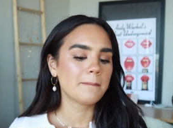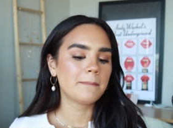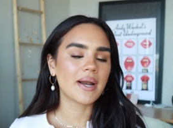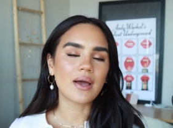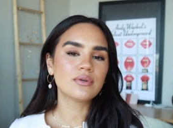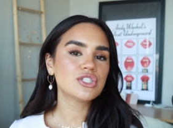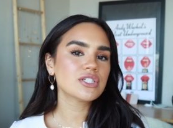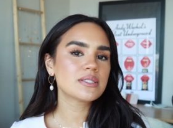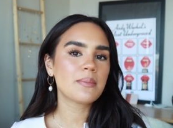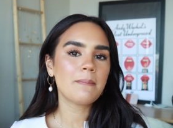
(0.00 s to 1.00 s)
but I was
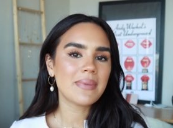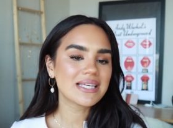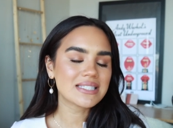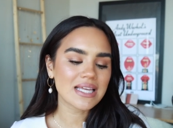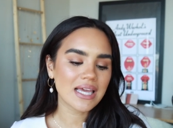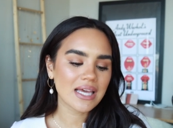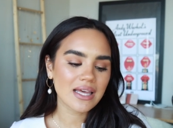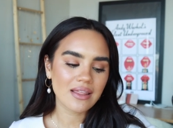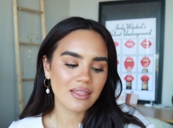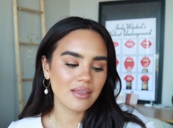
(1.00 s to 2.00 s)
just missing
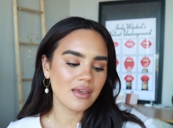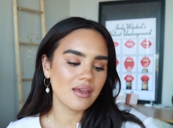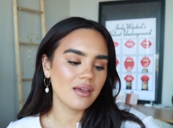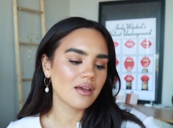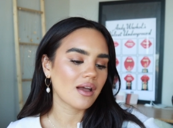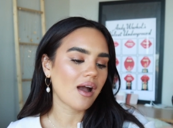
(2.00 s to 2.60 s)
the